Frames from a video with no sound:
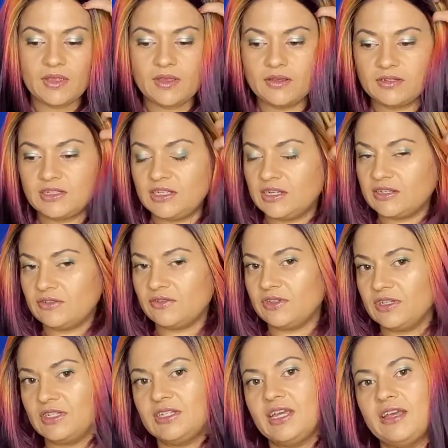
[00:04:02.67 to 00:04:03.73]
She doesn't
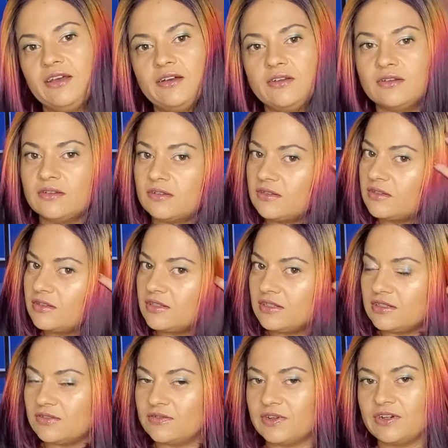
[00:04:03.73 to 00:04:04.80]
really tangle. She's
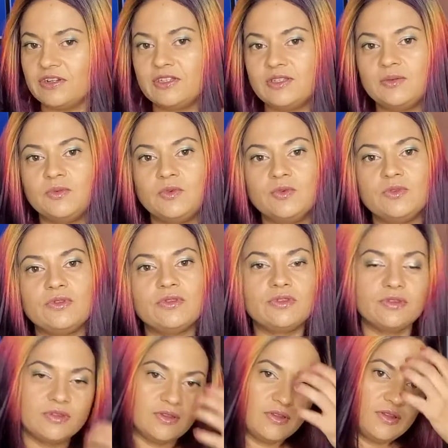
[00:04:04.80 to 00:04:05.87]
a very smooth
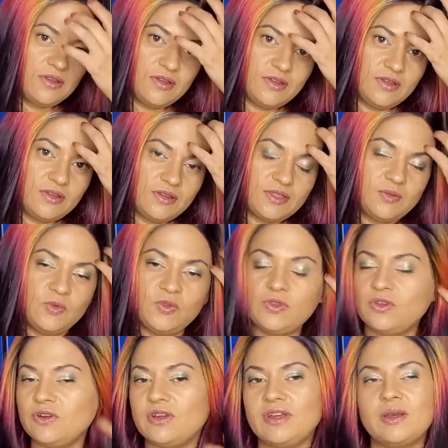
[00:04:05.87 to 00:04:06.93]

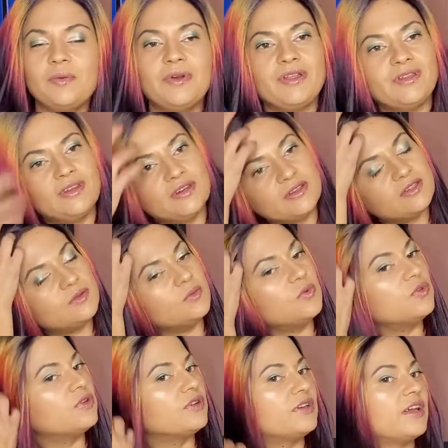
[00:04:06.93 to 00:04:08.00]
unit. I probably need to smooth
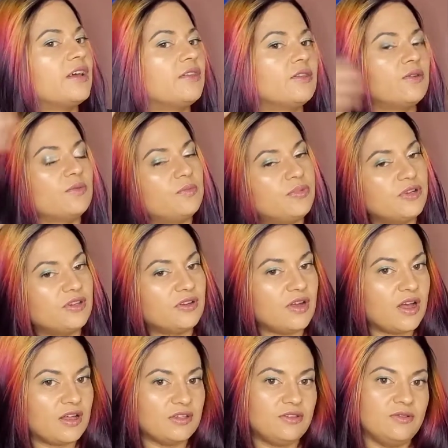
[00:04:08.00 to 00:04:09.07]
her down though, put a little
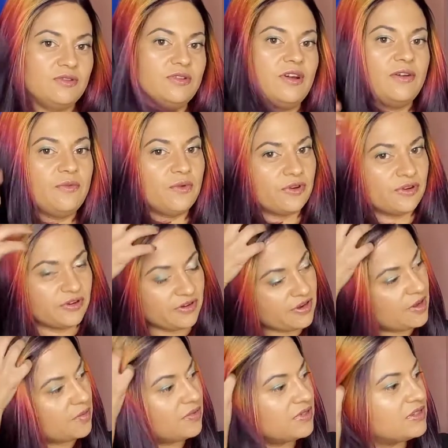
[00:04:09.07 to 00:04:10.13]
contour in her. I've worn her a
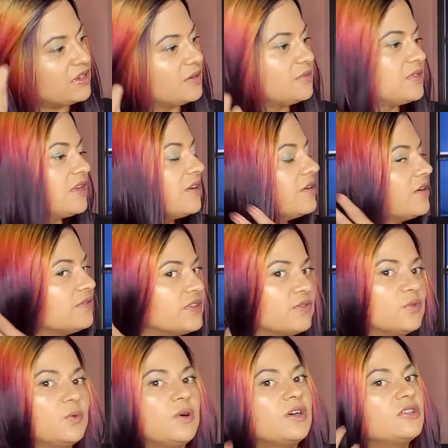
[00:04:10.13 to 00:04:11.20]
couple of times now. I've never
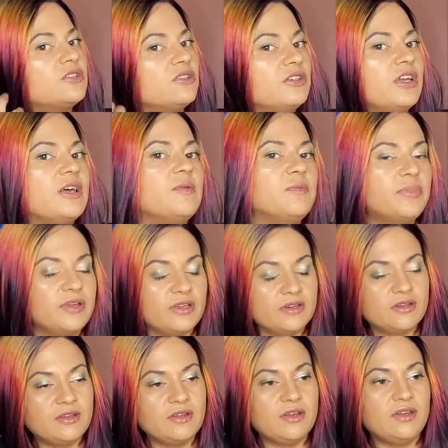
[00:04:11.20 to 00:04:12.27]
washed her yet, but
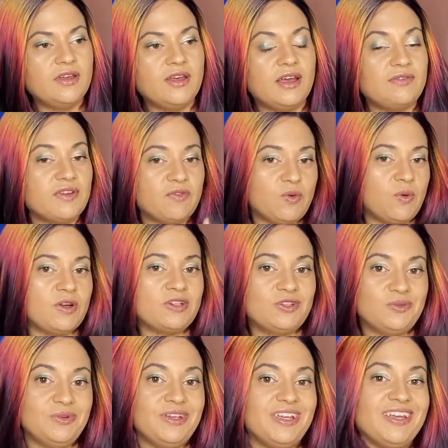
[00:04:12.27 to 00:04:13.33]
I've never washed a
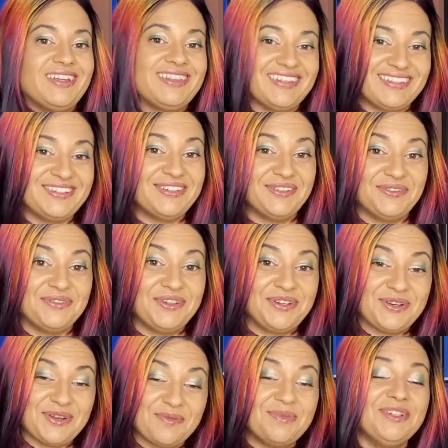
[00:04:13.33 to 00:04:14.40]
wig yet. That's another video
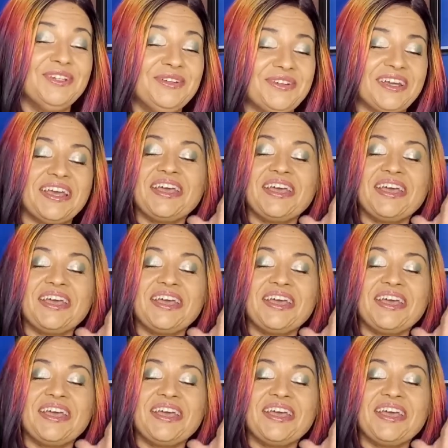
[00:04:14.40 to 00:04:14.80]
I'll be doing.